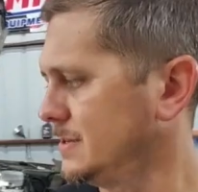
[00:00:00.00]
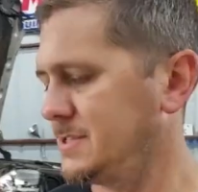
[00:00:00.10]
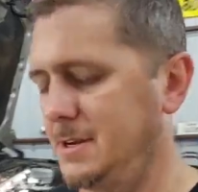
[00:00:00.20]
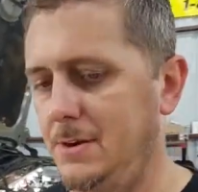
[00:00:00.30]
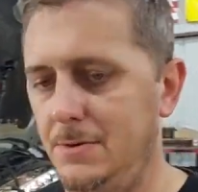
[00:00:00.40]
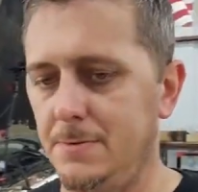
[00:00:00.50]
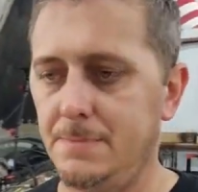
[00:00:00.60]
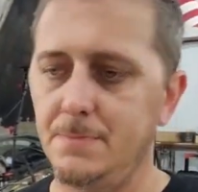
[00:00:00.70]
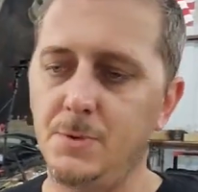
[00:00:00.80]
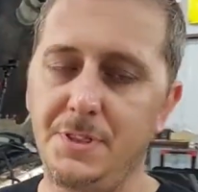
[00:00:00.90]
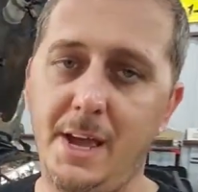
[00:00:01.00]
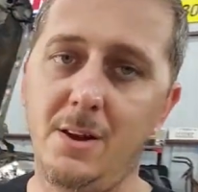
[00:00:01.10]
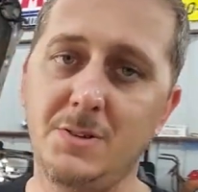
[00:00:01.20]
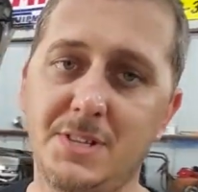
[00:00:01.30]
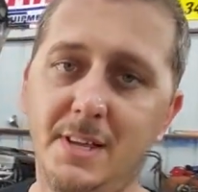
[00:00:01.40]
So with that
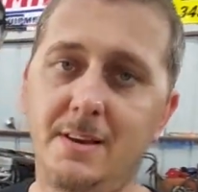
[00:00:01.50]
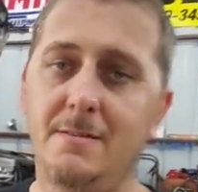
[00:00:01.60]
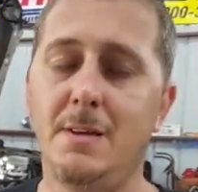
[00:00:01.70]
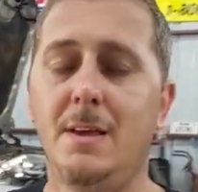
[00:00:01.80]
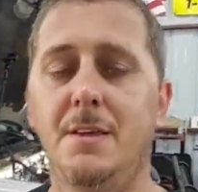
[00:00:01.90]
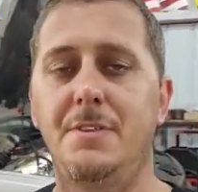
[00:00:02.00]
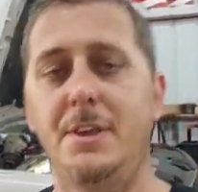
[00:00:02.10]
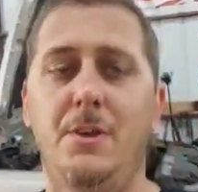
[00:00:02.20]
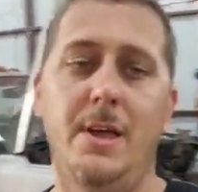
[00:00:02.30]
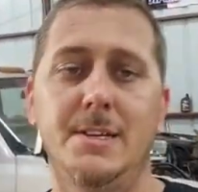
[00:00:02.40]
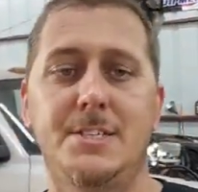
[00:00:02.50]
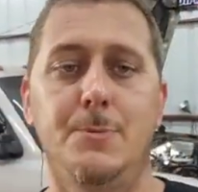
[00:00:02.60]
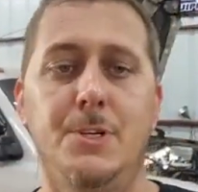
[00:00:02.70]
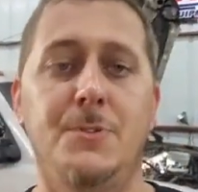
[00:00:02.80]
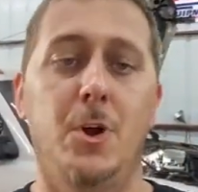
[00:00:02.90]
all said, thank you guys so
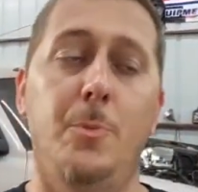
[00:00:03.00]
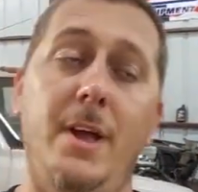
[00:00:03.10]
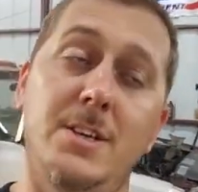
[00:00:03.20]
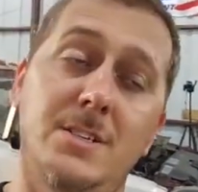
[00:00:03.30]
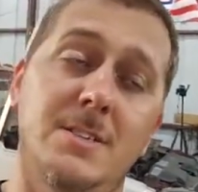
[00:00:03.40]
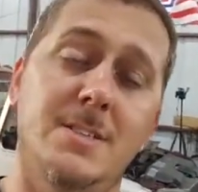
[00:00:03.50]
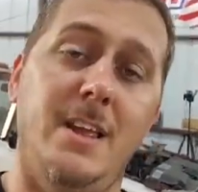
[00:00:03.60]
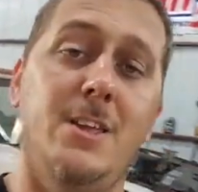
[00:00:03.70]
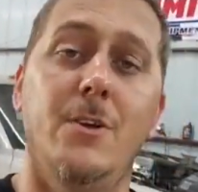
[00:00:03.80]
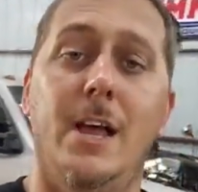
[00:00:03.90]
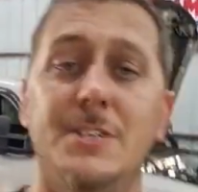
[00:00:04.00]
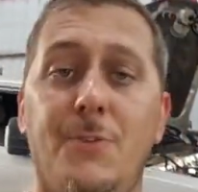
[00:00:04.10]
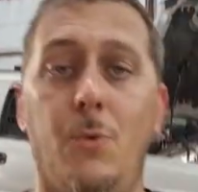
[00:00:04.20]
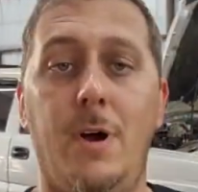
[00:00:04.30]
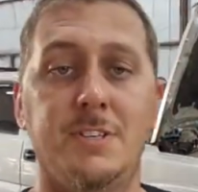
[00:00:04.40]
much for your patience. Thank you guys
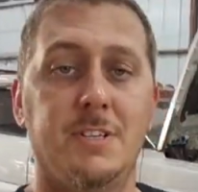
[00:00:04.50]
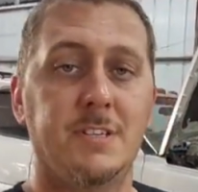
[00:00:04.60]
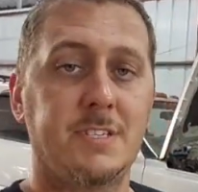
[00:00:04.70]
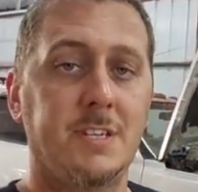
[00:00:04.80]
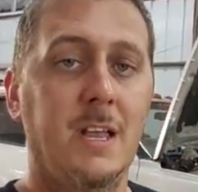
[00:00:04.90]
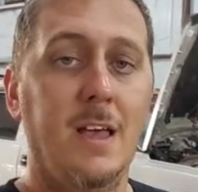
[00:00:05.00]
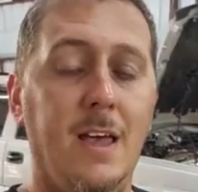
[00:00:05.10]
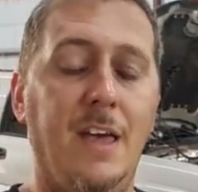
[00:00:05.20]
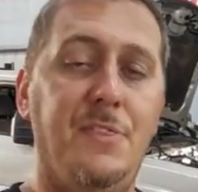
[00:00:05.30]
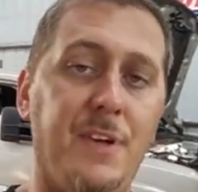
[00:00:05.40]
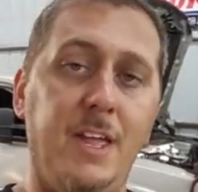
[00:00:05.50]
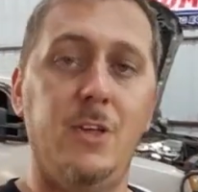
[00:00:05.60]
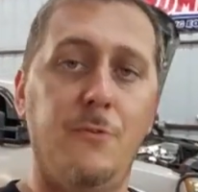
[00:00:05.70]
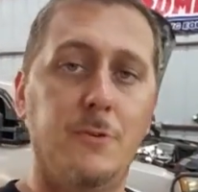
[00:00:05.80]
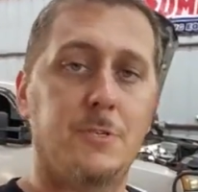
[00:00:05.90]
for watching us, and thank
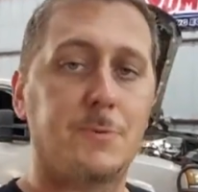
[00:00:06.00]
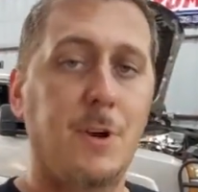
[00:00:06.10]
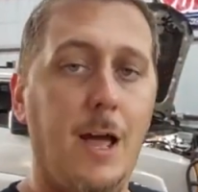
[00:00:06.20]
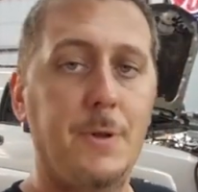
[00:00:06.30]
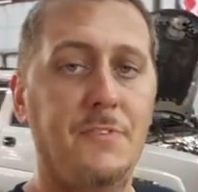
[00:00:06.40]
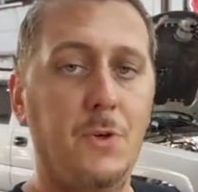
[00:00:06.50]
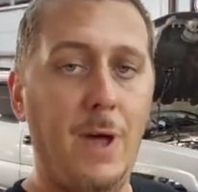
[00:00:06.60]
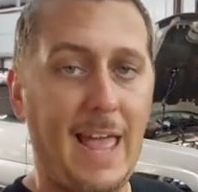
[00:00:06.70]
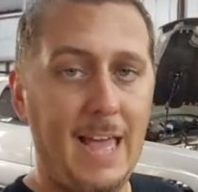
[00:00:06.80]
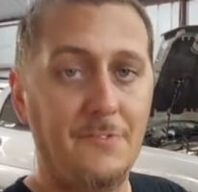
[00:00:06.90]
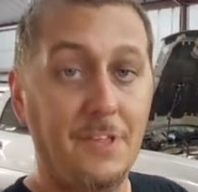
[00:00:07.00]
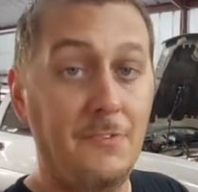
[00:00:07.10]
you for subscribing if you have.